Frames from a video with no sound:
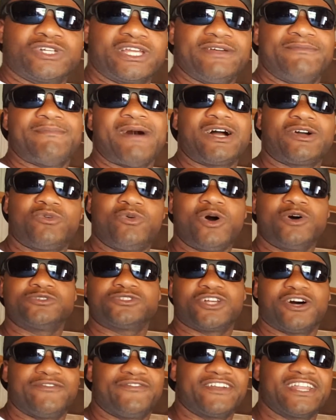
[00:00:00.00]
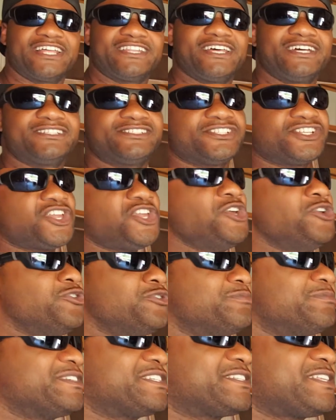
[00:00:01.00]
give my quotes off of that. That's a huge
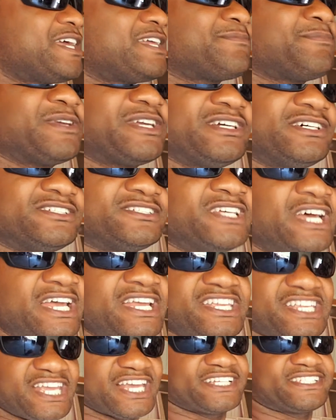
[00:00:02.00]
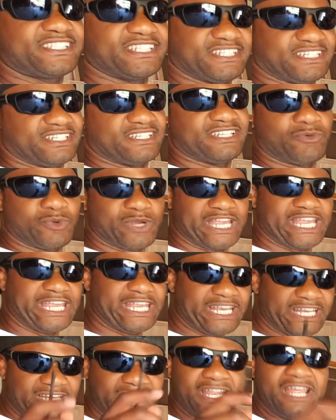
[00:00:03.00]
mistake because yes,
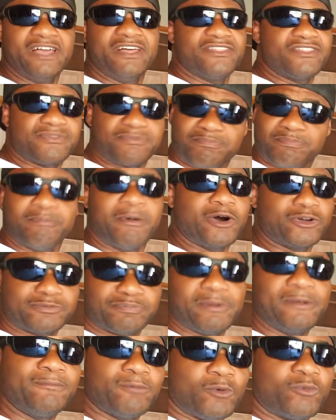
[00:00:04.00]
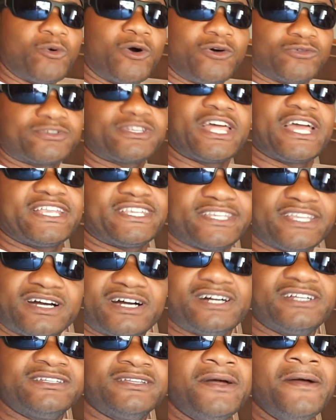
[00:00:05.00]
most people want that
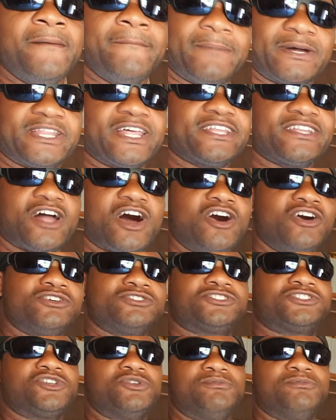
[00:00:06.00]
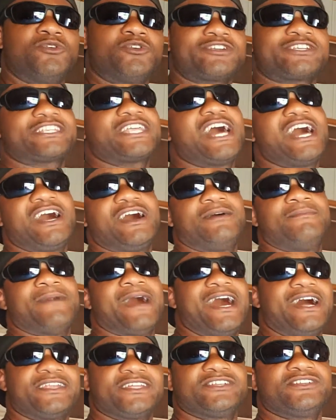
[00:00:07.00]
done, but that's also more time
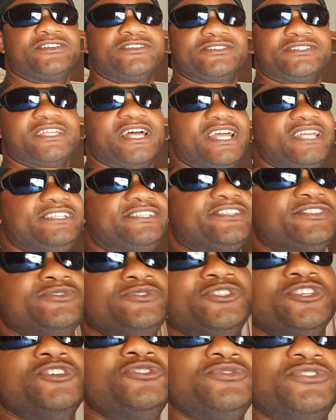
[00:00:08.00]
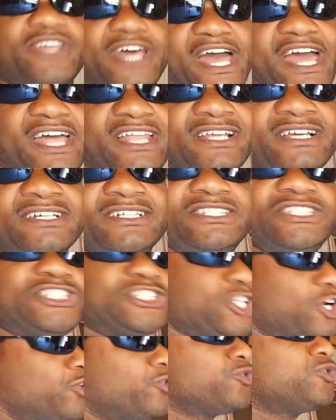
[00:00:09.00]
out of your day to do that.
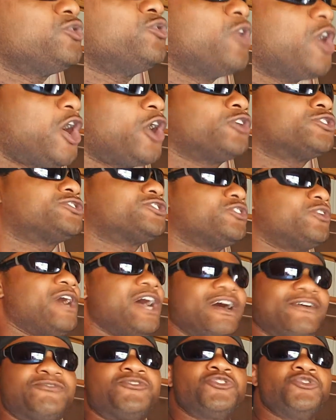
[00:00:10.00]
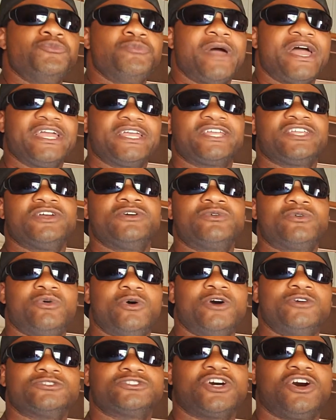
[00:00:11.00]
So you also have to make your
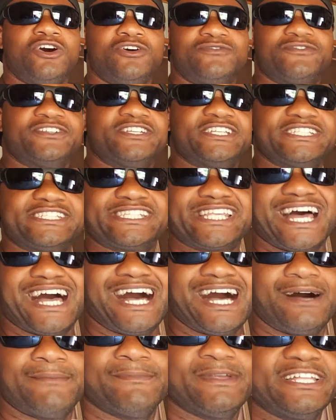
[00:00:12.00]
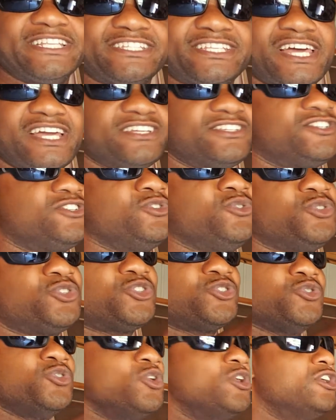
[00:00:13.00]
quotes off of the time it takes you
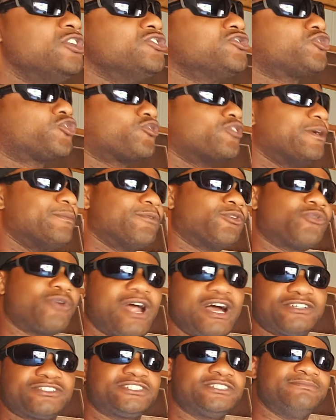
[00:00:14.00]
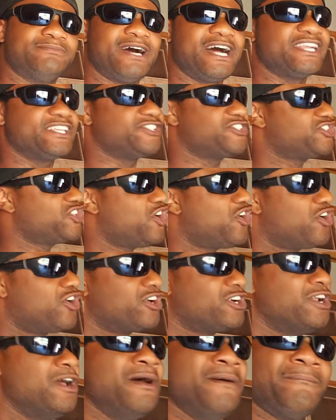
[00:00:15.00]
to trim around somebody's
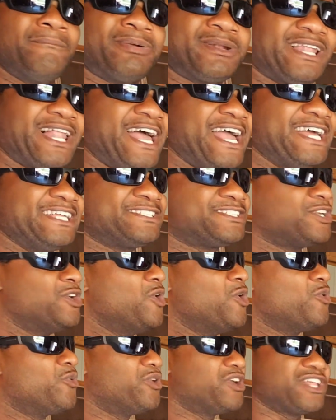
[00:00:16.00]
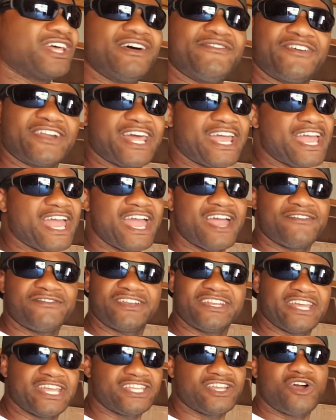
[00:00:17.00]
yard, plants, whatever they have
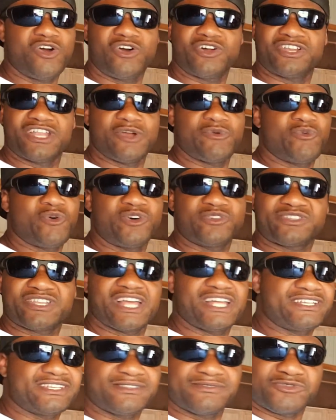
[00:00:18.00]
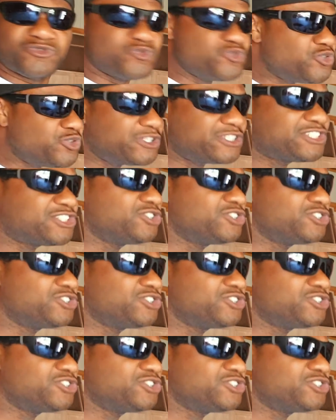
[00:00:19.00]
in their yard, and you want